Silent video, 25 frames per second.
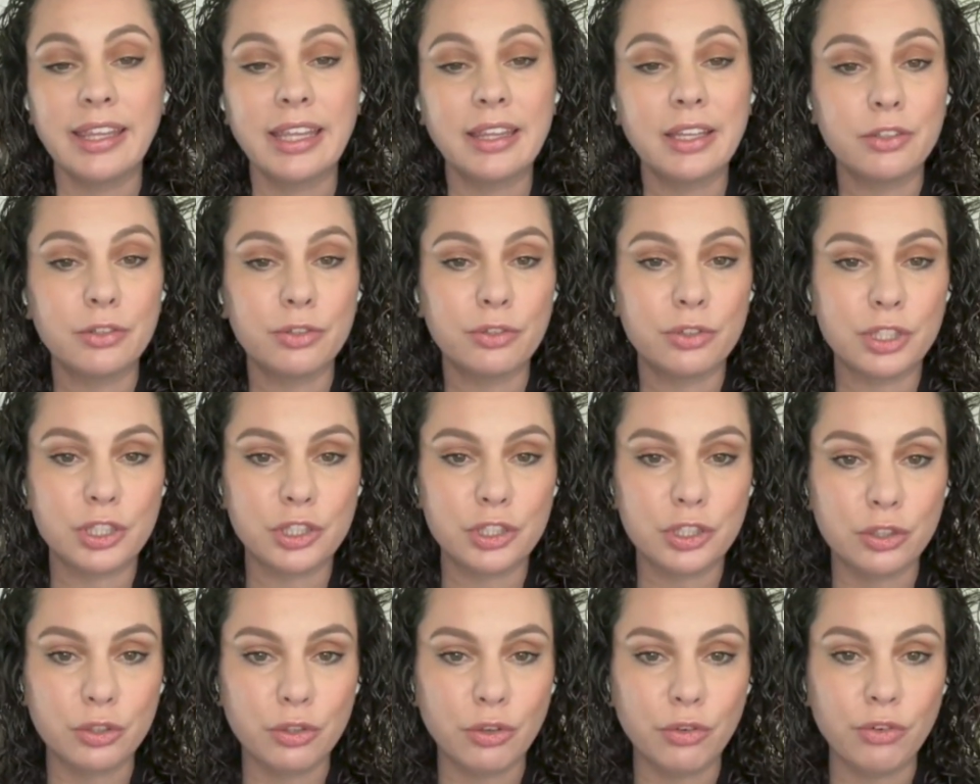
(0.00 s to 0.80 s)
And then the
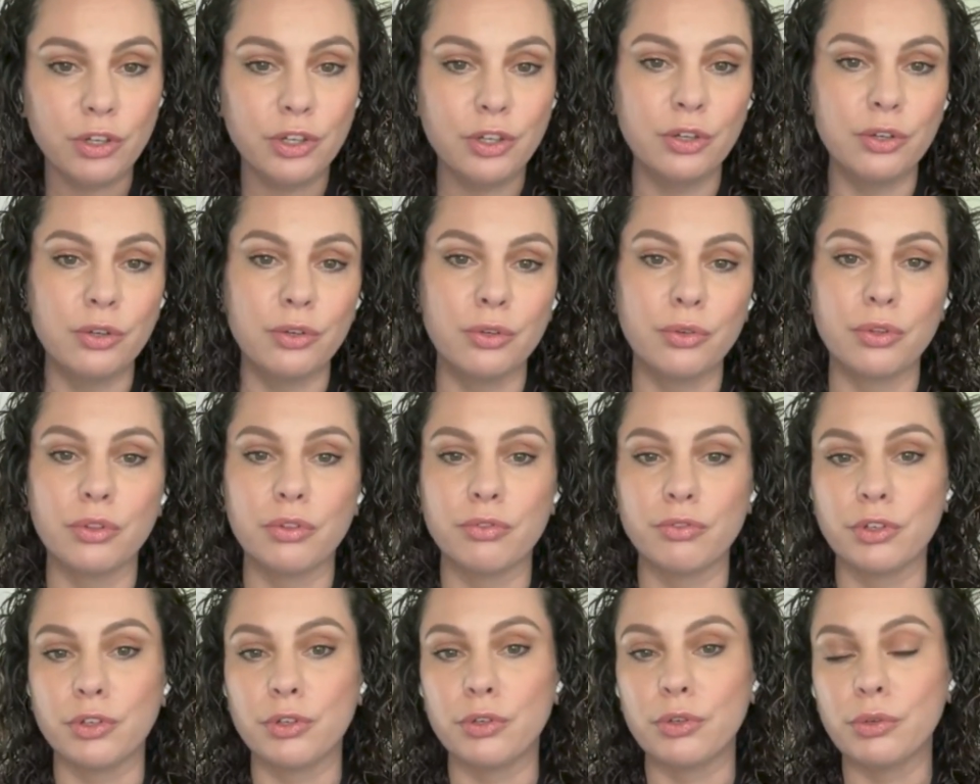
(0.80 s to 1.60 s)
tradition grew
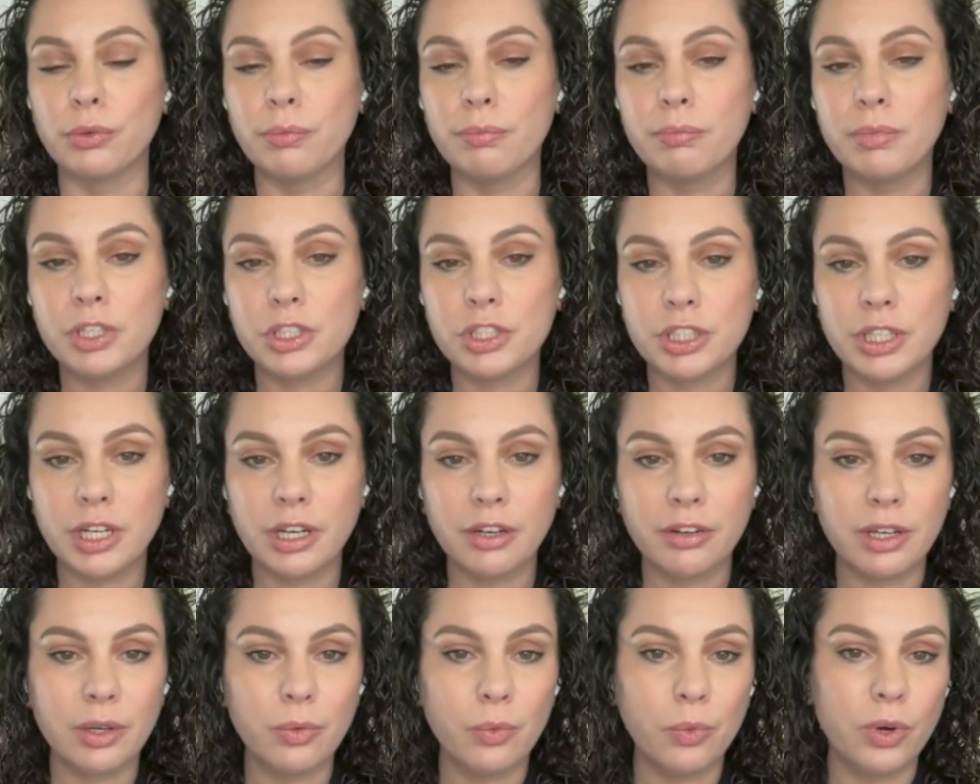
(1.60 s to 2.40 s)
through
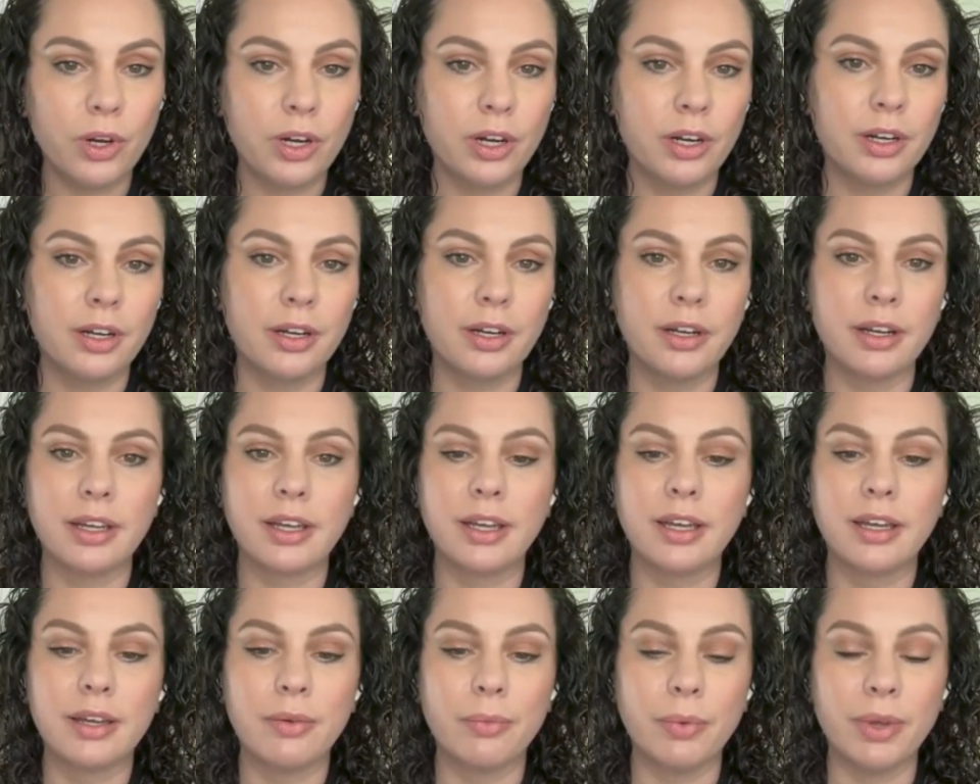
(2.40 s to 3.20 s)
missionary
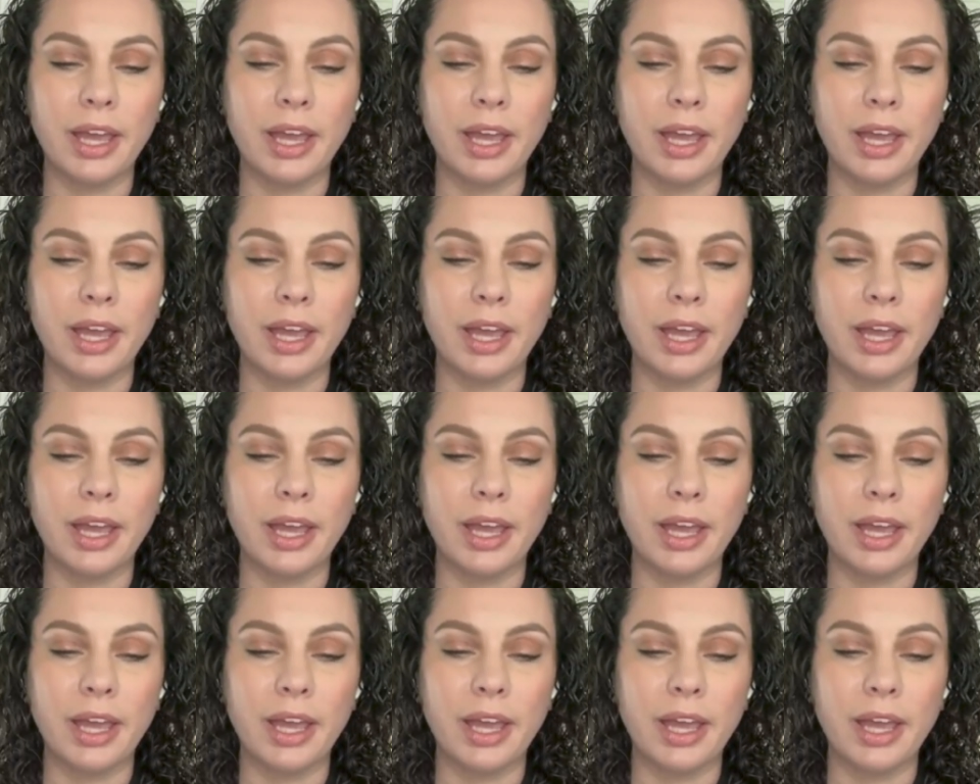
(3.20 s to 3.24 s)
work.